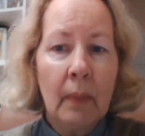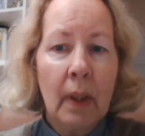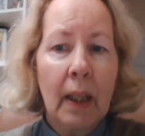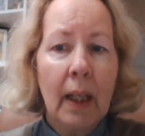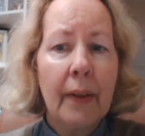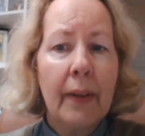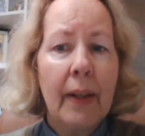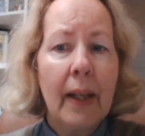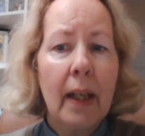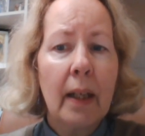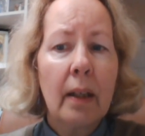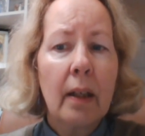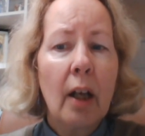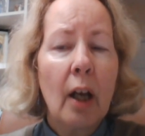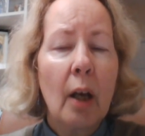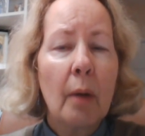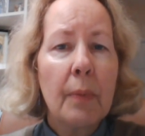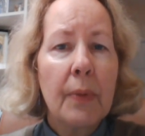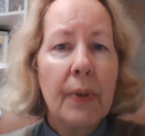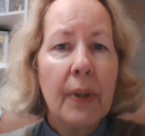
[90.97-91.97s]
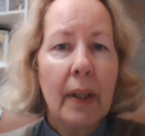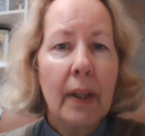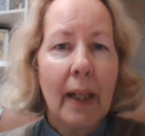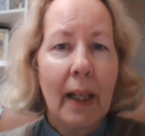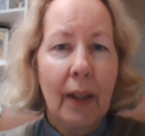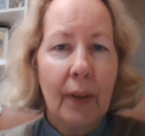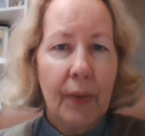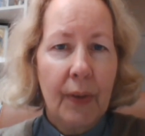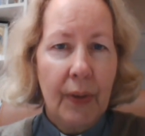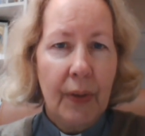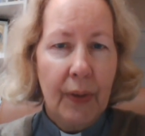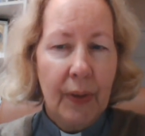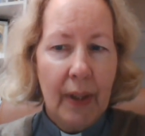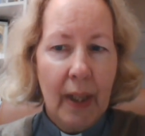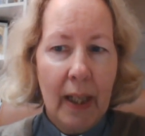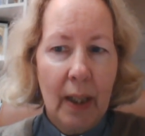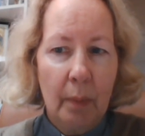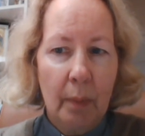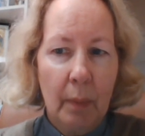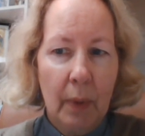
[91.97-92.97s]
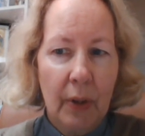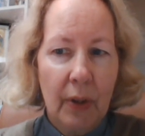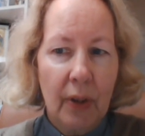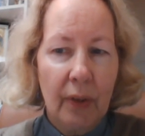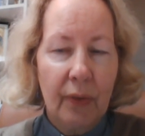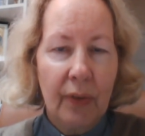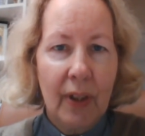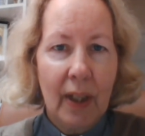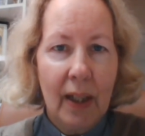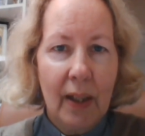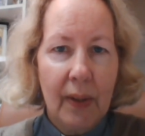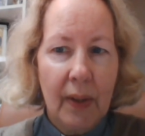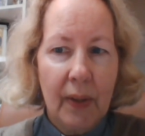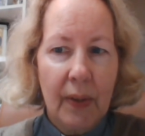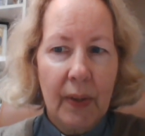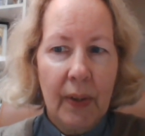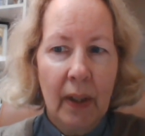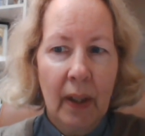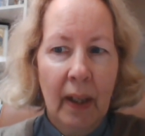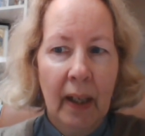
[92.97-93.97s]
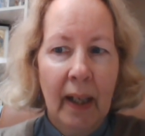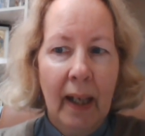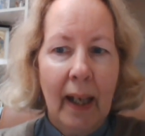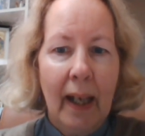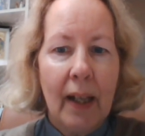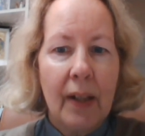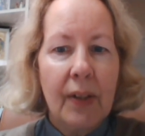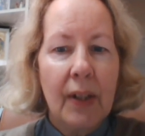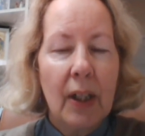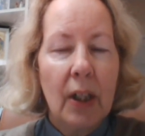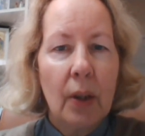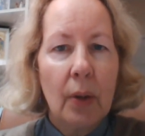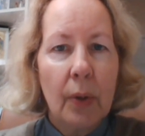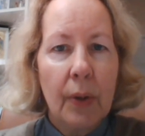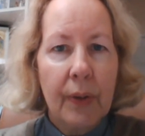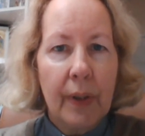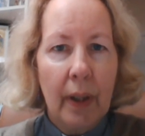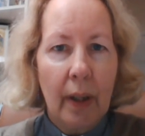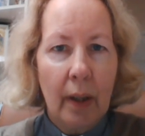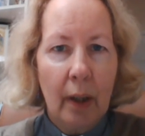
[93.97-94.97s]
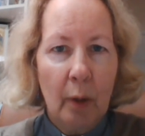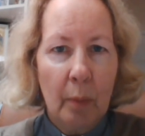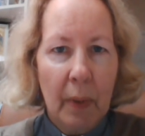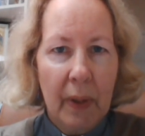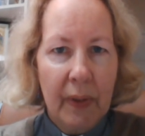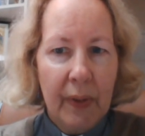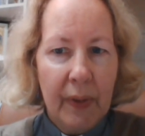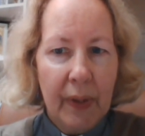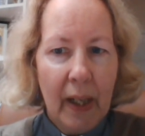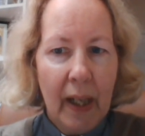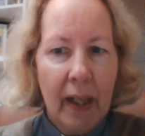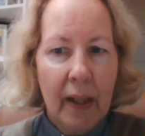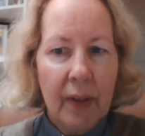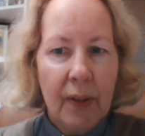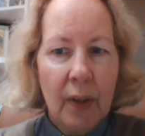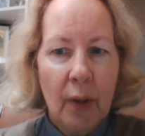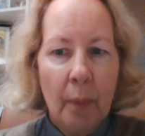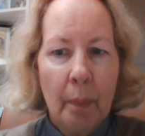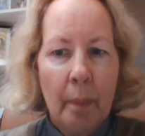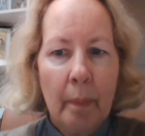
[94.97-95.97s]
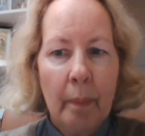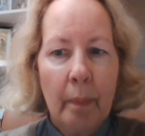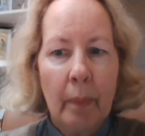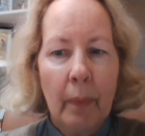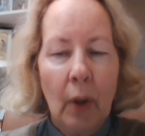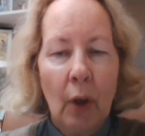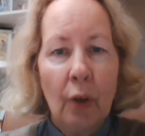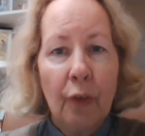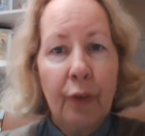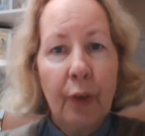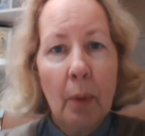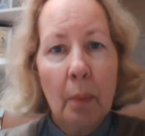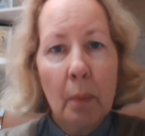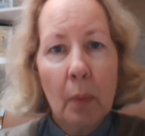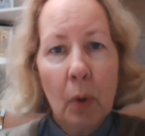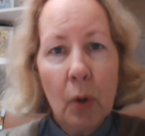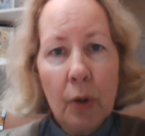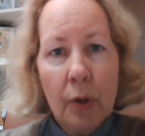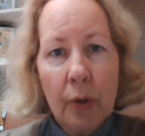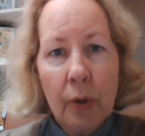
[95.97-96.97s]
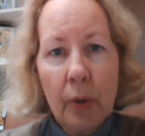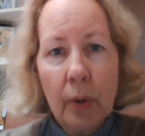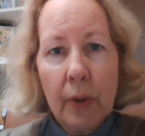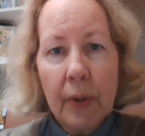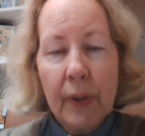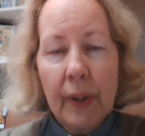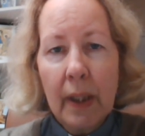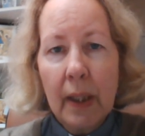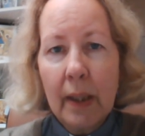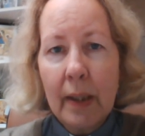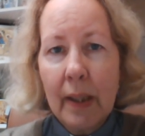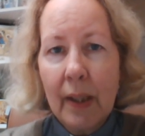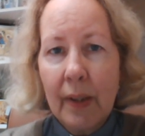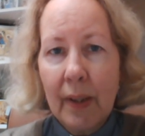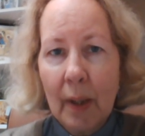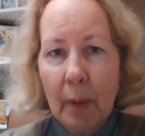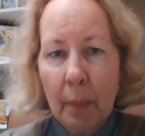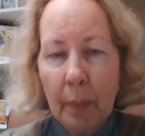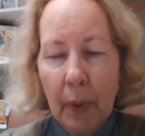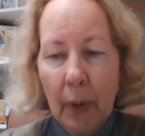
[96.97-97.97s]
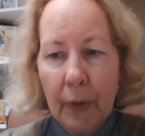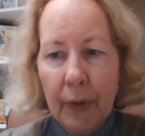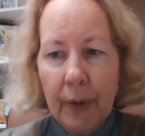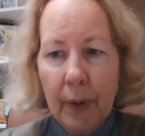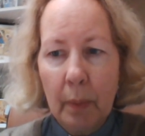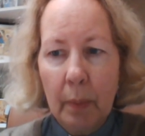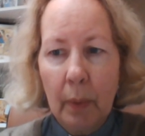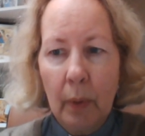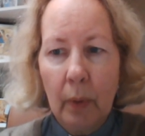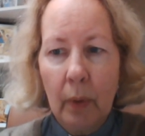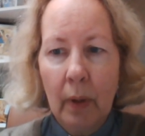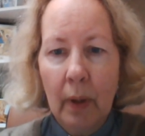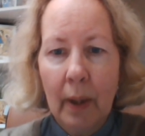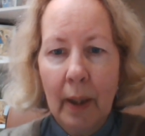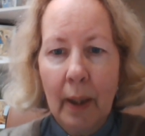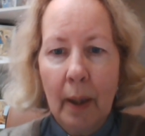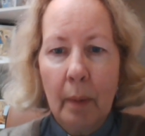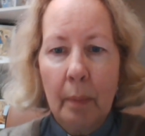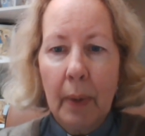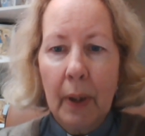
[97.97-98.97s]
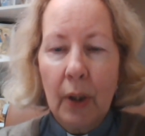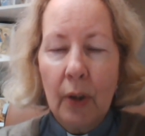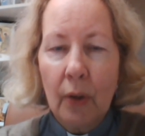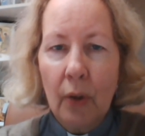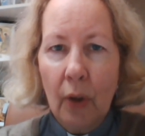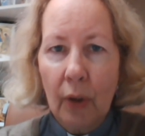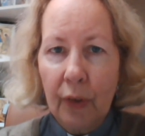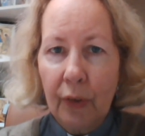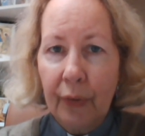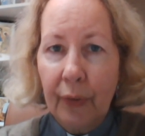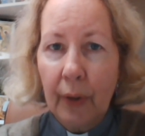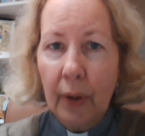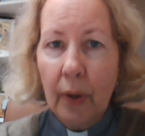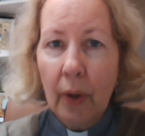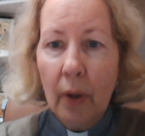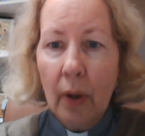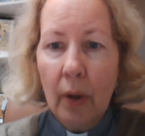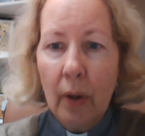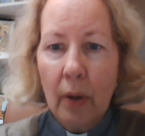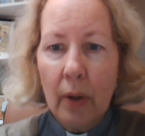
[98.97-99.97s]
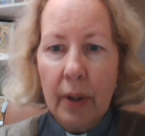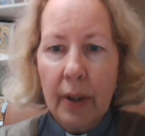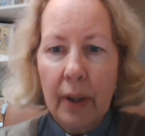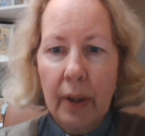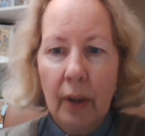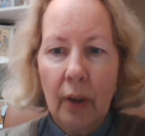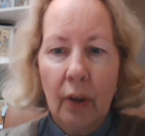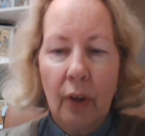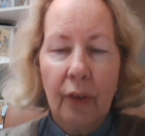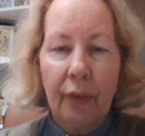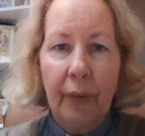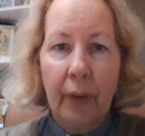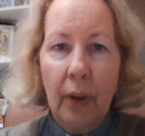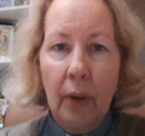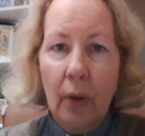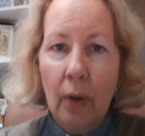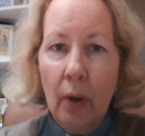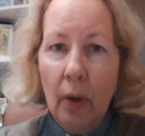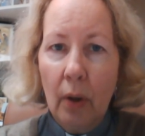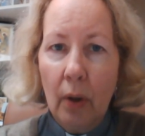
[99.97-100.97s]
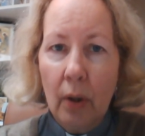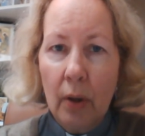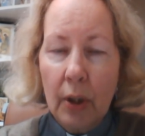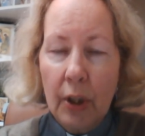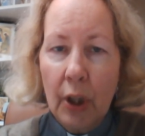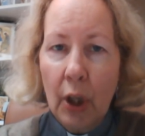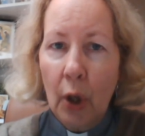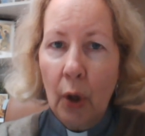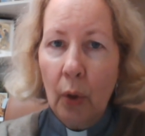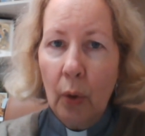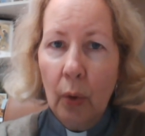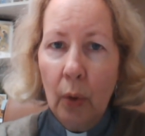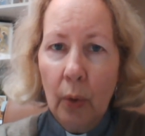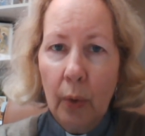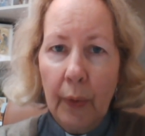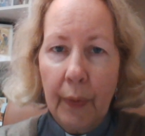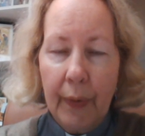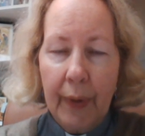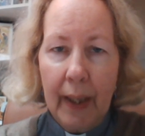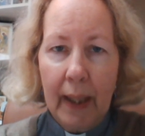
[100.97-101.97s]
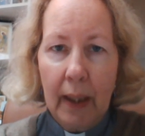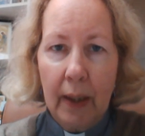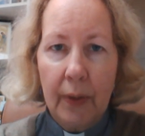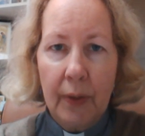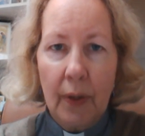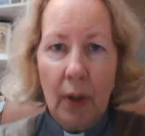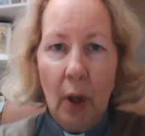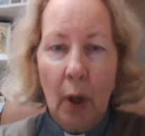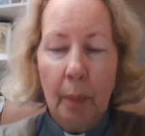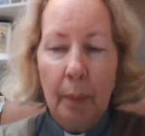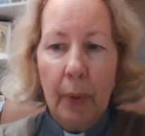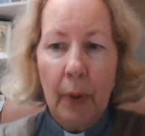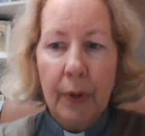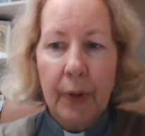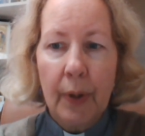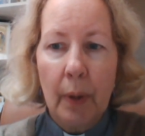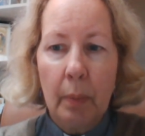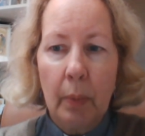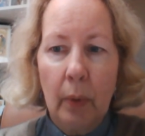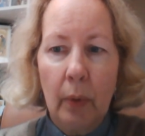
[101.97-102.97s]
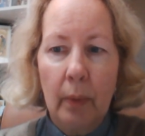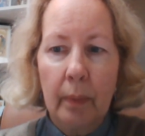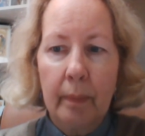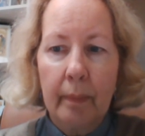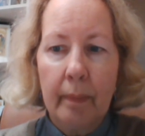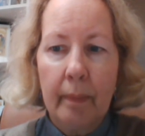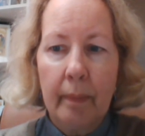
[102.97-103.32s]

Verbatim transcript: And then comes the next statement of Jesus as he looks at them and says, For mortals it is impossible, but not for God. For God all things are possible.